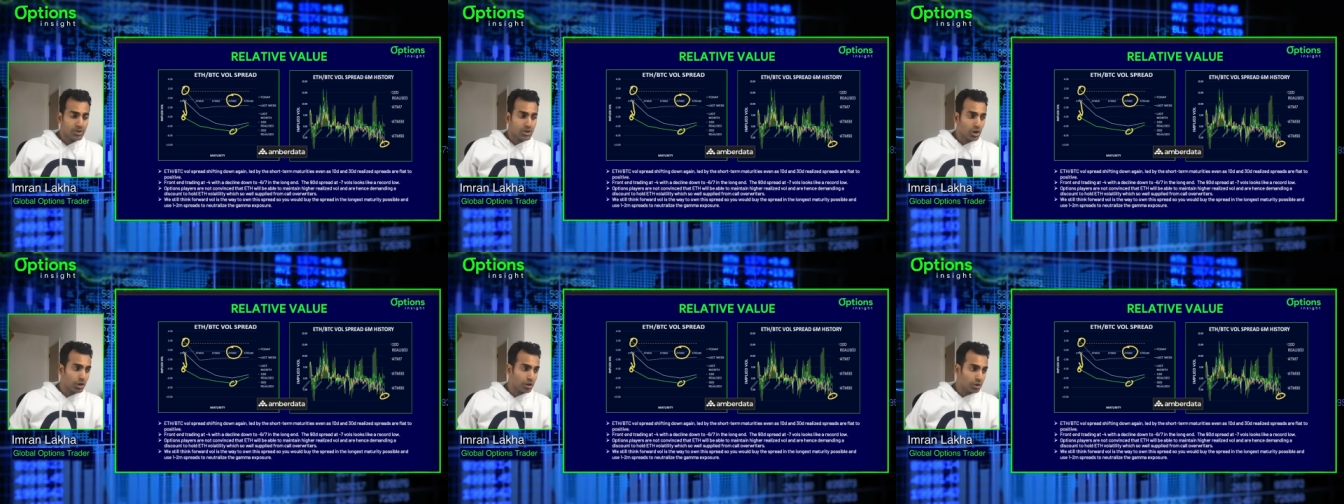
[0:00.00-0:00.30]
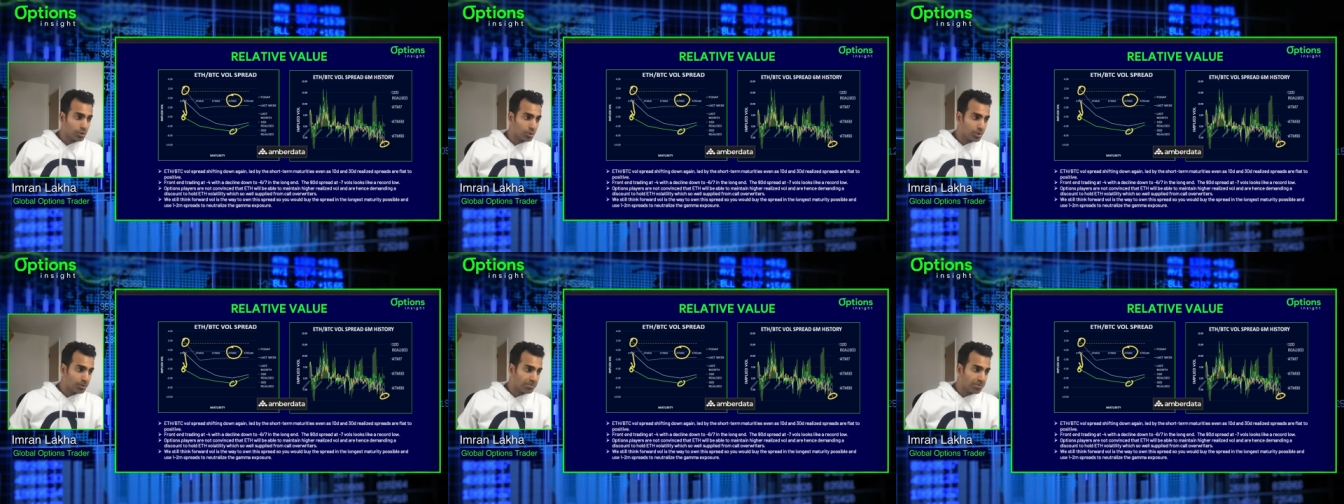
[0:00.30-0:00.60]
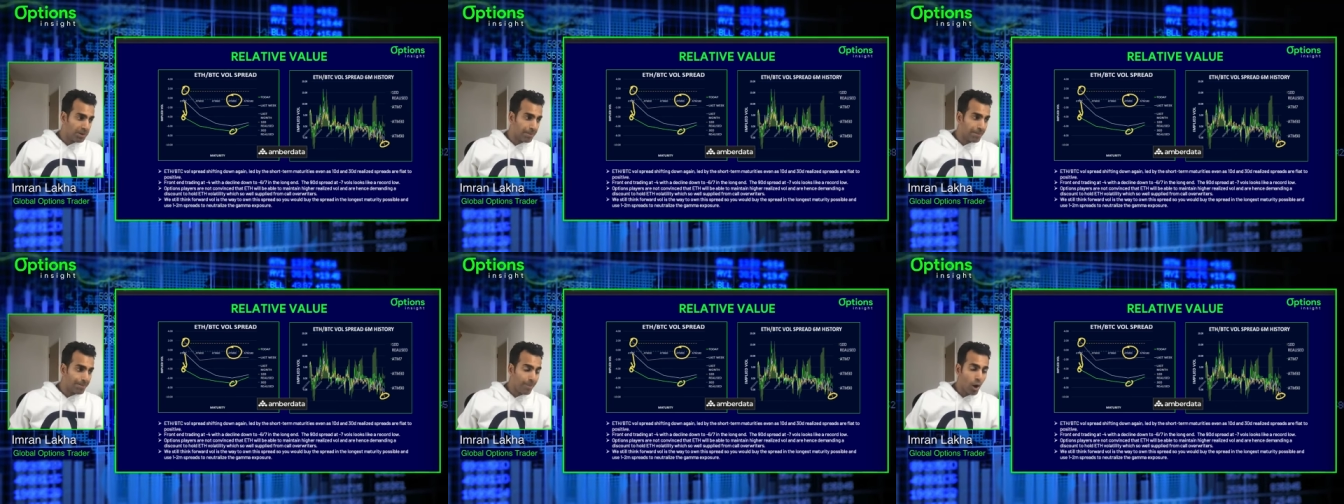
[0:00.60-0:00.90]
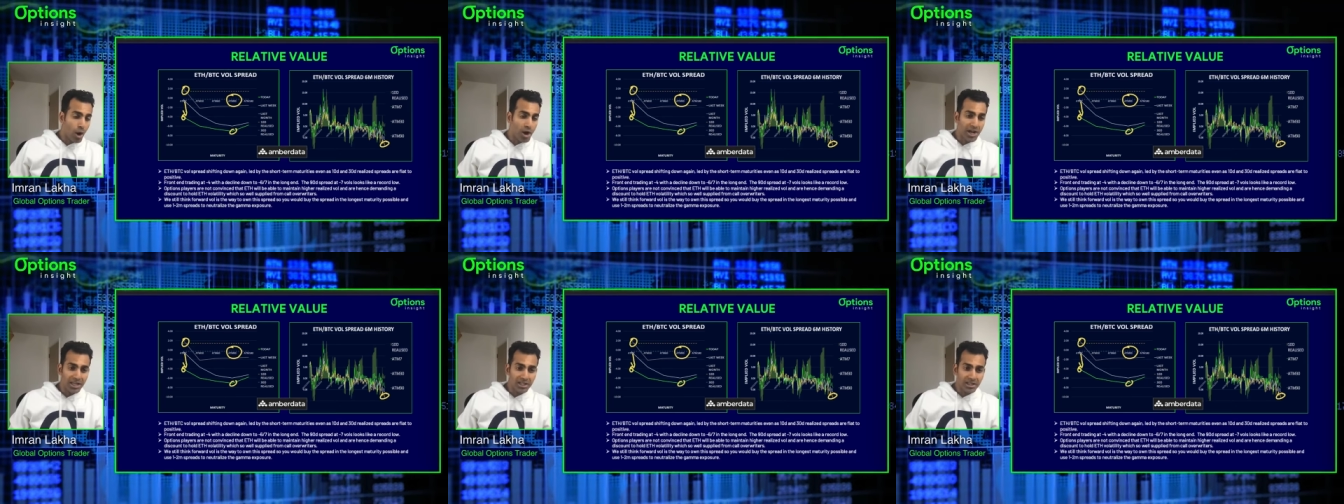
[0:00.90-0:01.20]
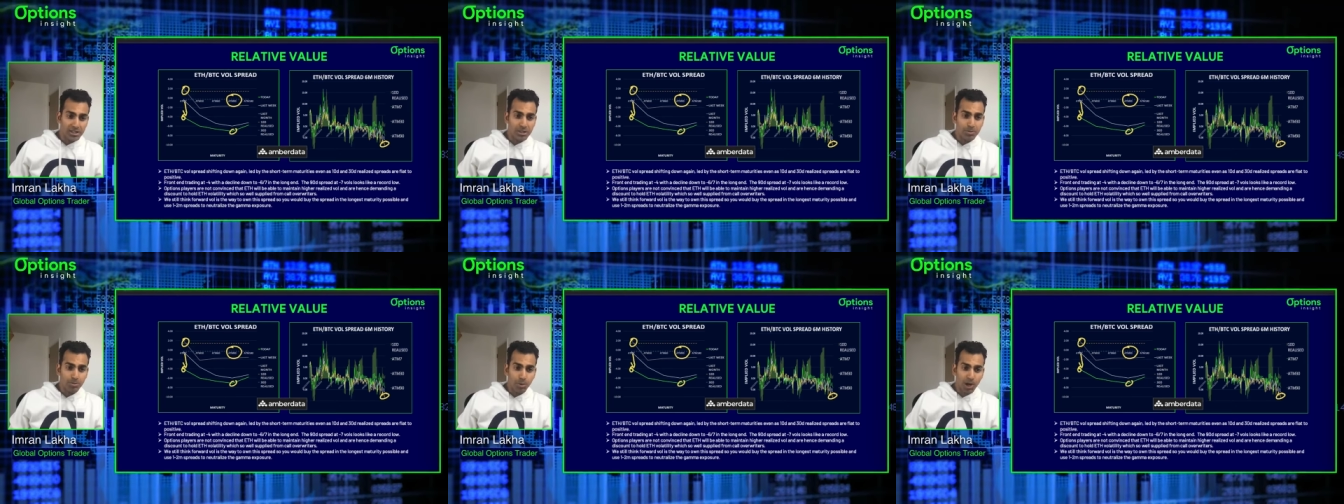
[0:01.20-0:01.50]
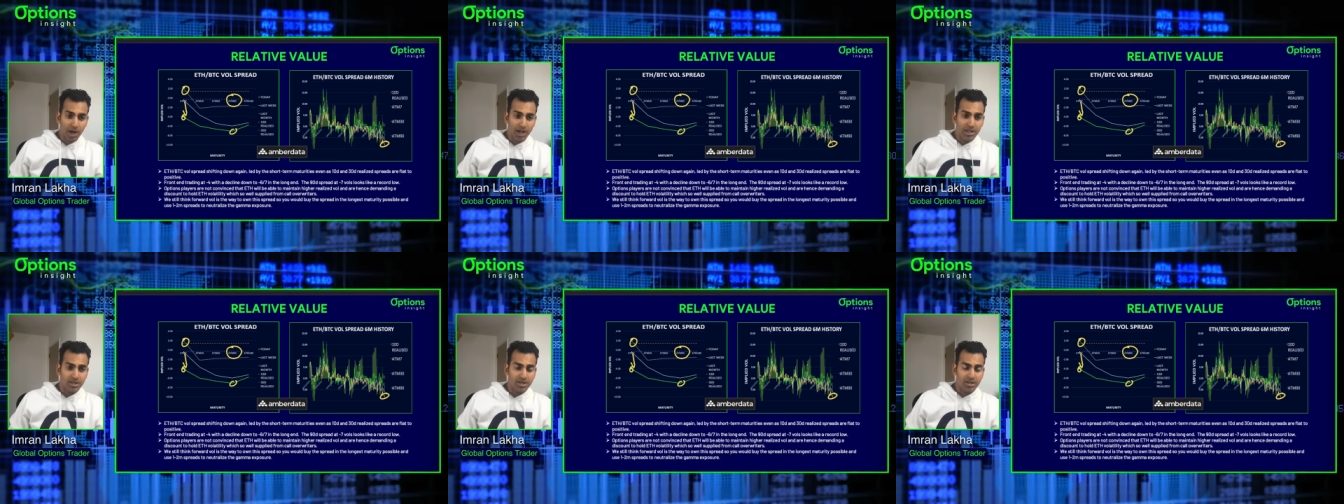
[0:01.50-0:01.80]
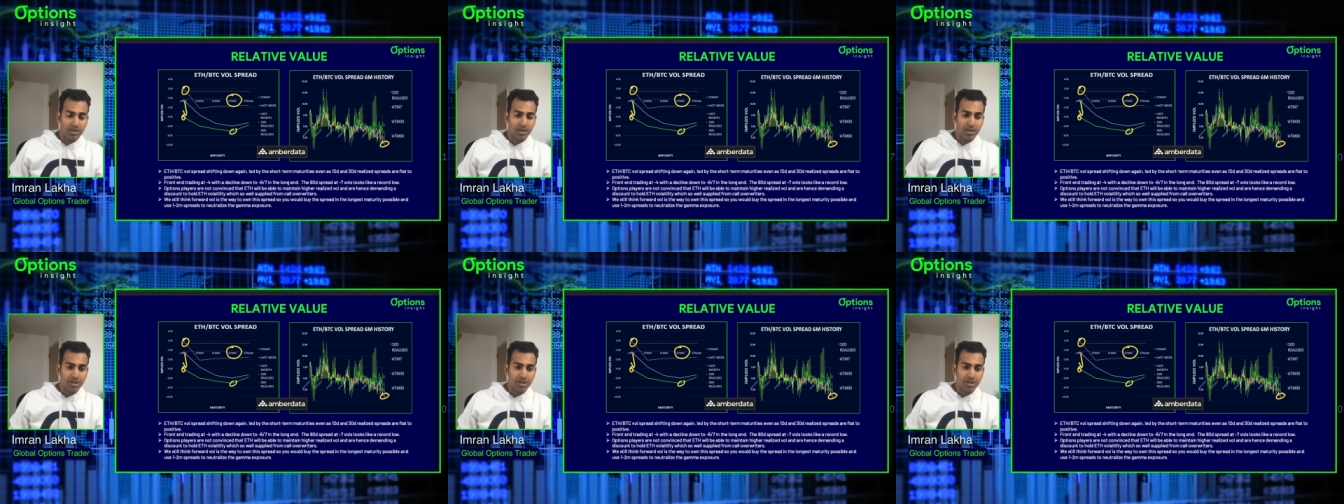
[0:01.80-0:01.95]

So you would be buying the spread